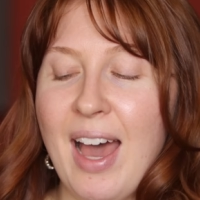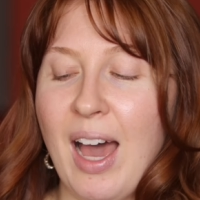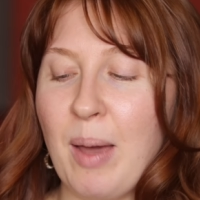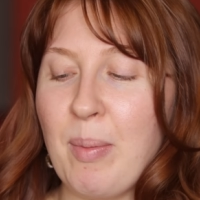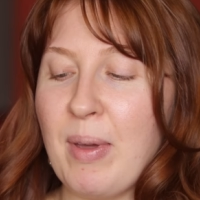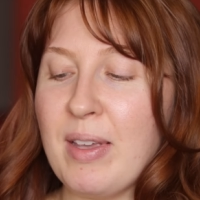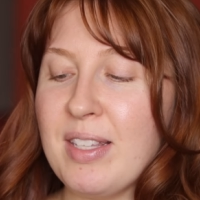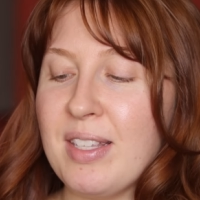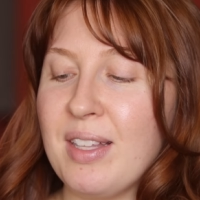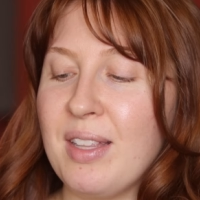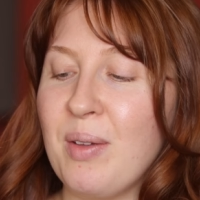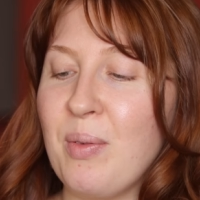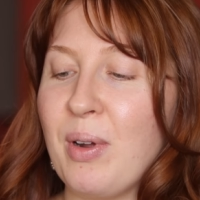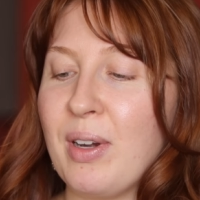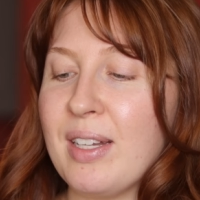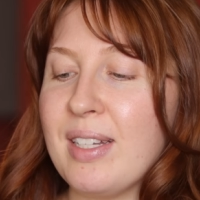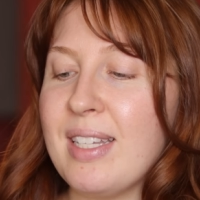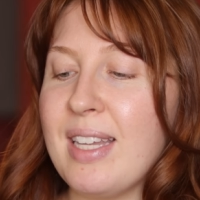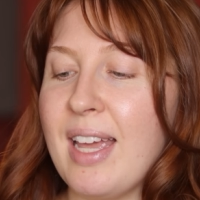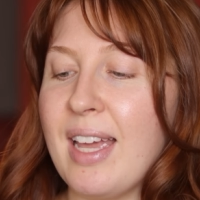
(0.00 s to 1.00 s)
I basically
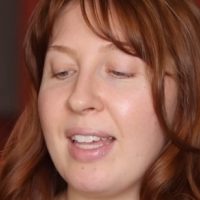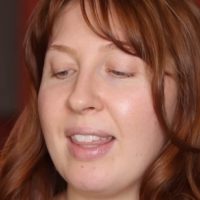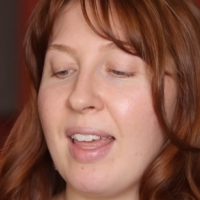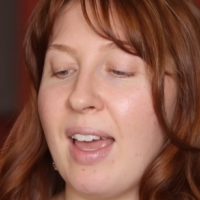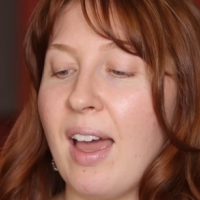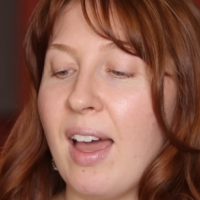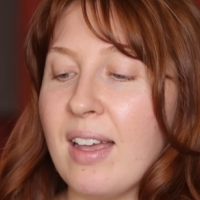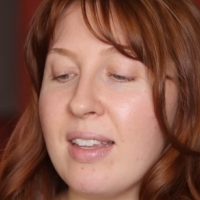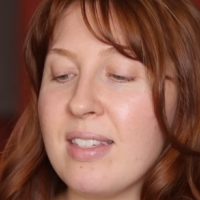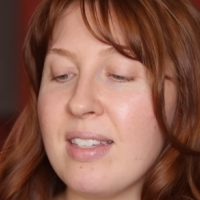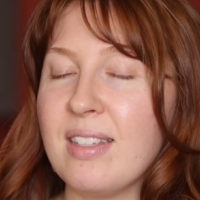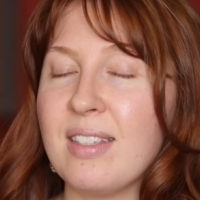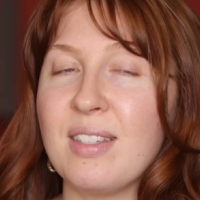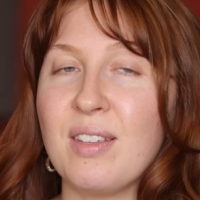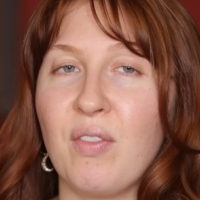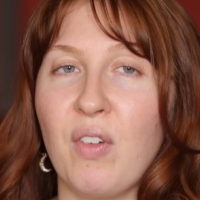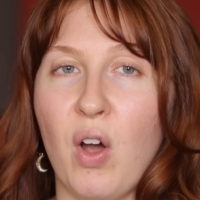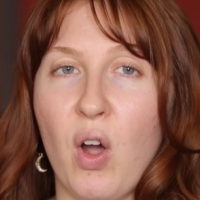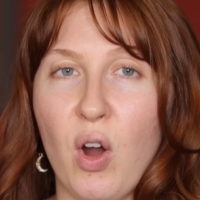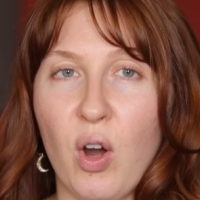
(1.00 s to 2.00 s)
want to take the
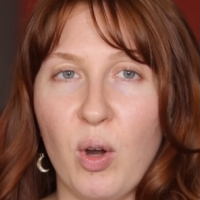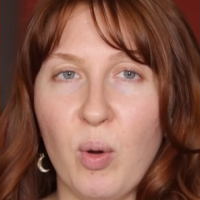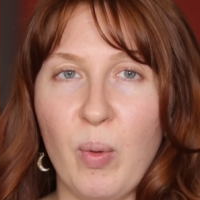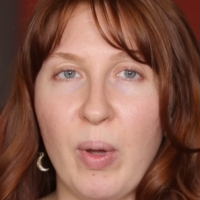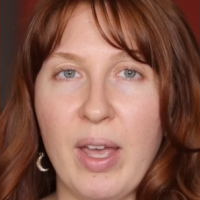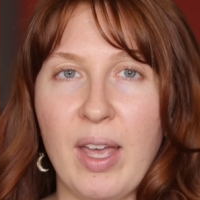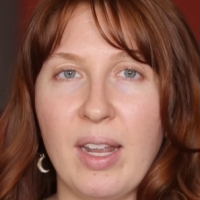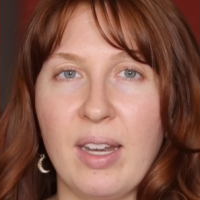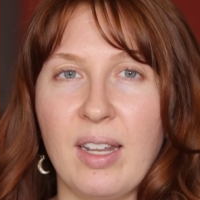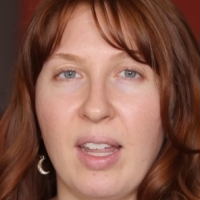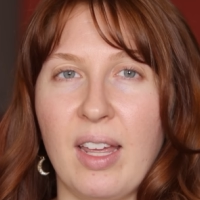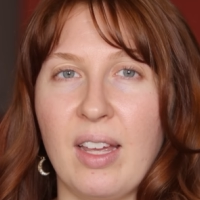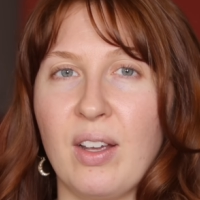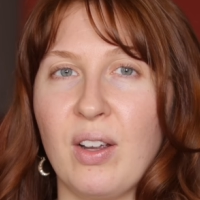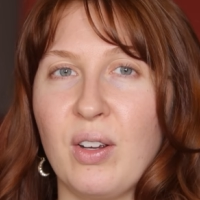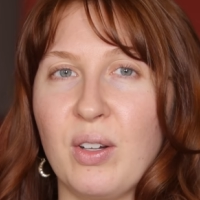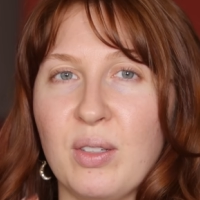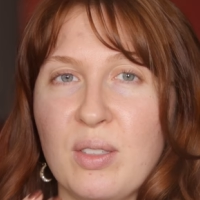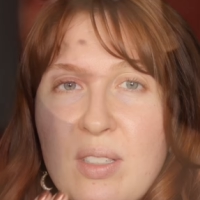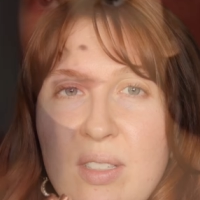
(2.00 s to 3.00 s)
essence of Arwen, like
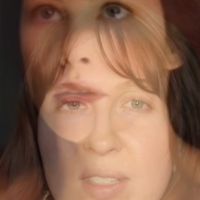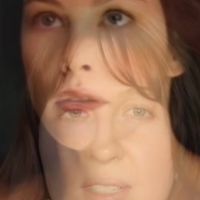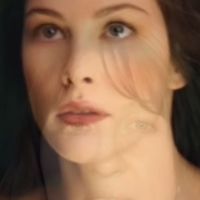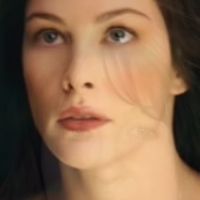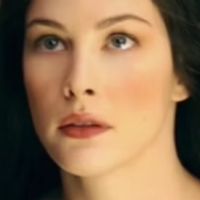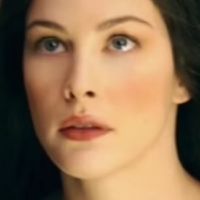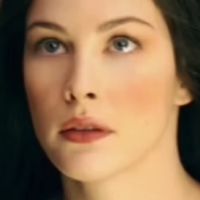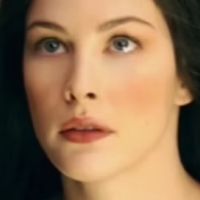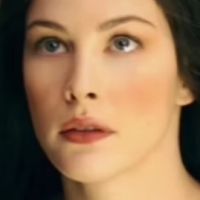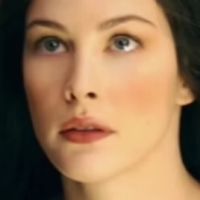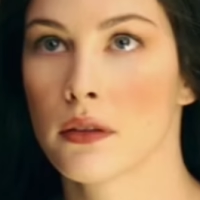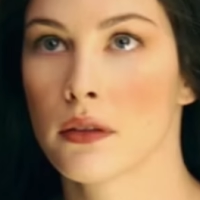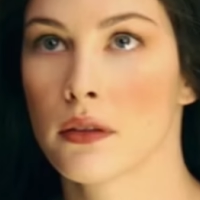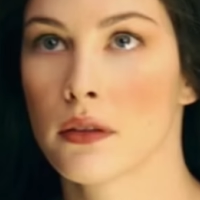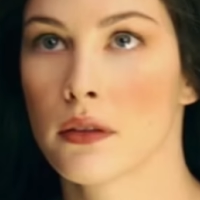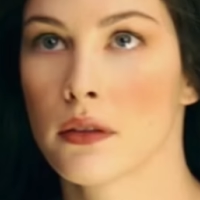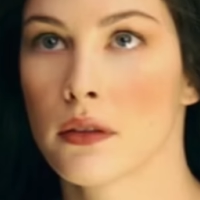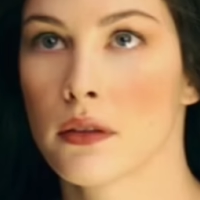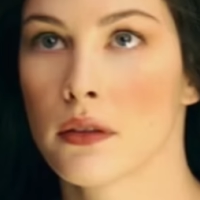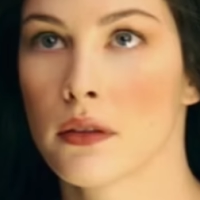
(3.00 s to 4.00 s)
her deep
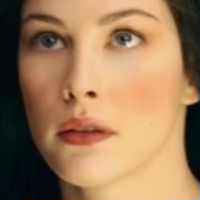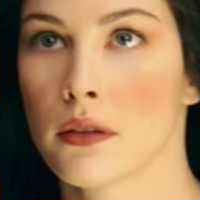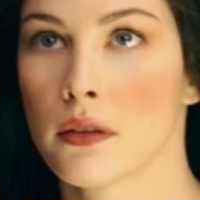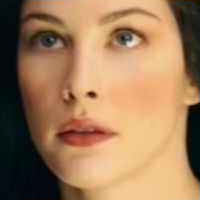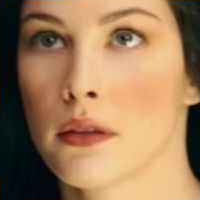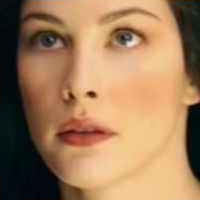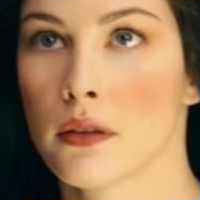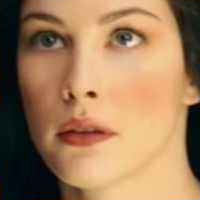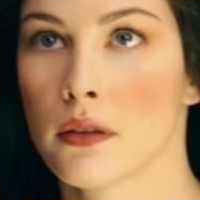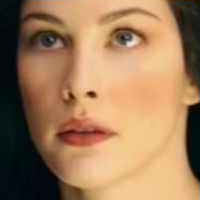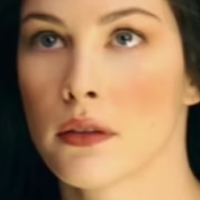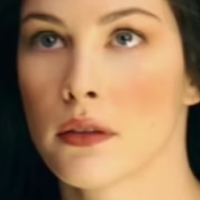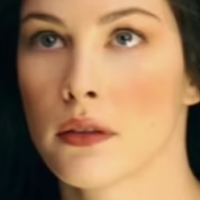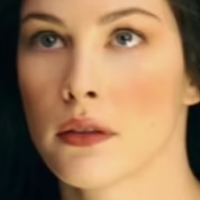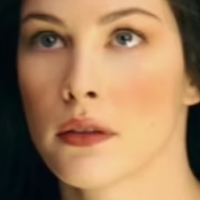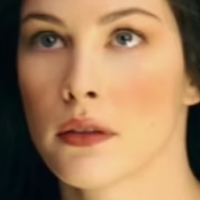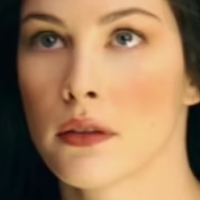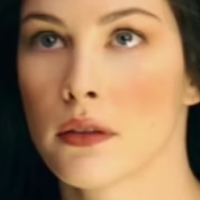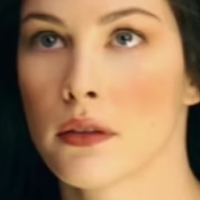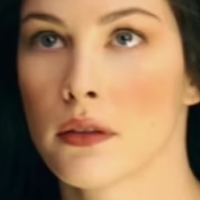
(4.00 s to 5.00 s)
sort of berry
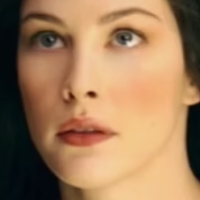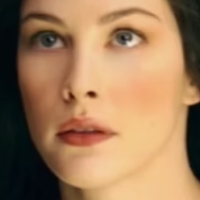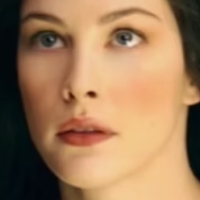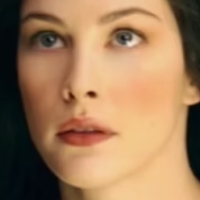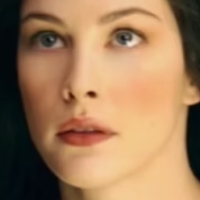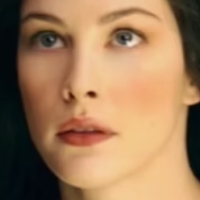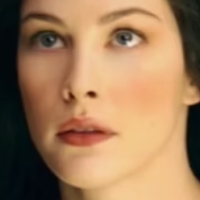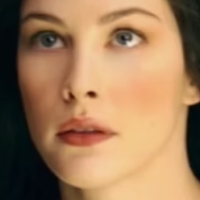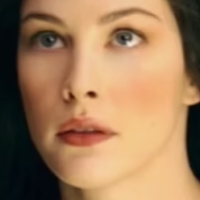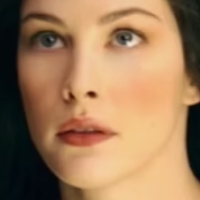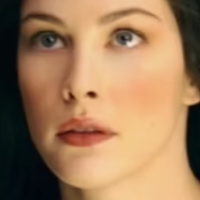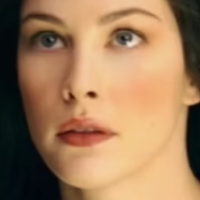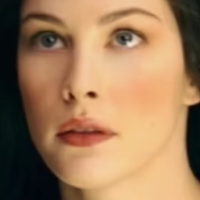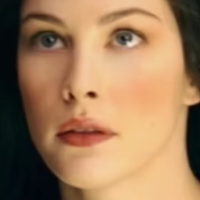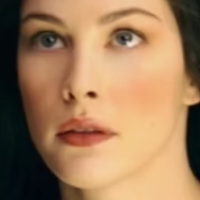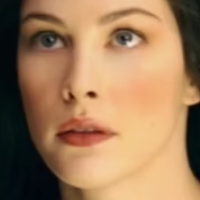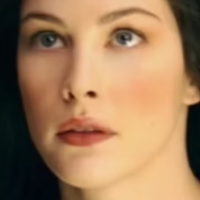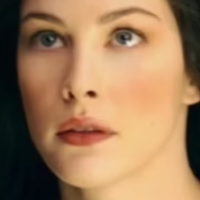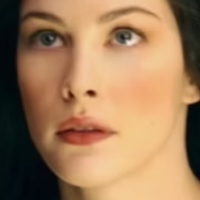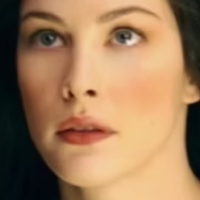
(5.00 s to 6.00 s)
lips and
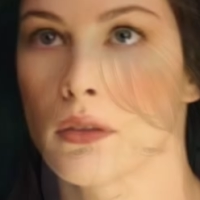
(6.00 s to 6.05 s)
cheeks,